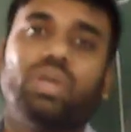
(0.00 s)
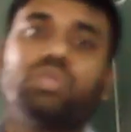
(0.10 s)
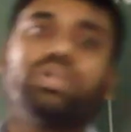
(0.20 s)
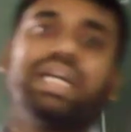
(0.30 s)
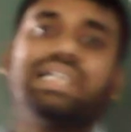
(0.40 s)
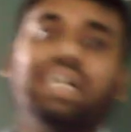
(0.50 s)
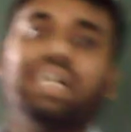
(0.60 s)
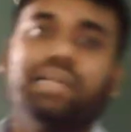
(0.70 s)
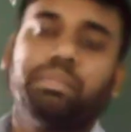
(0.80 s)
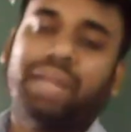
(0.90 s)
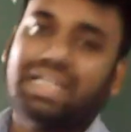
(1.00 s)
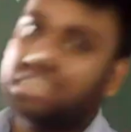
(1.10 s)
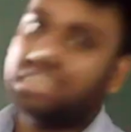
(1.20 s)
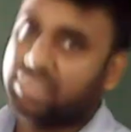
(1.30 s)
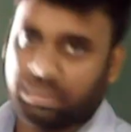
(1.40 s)
to get the
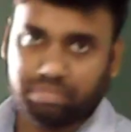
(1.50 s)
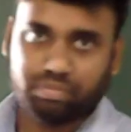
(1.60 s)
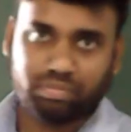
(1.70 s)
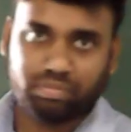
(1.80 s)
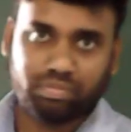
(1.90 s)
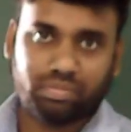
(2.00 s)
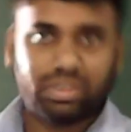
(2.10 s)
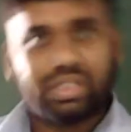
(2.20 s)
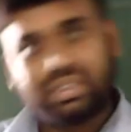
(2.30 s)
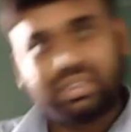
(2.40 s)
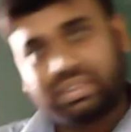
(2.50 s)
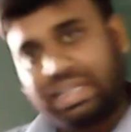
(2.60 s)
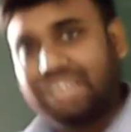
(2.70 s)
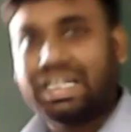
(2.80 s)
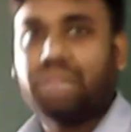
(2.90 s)
magnetism,
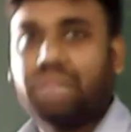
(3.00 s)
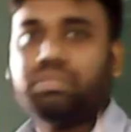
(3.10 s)
that time,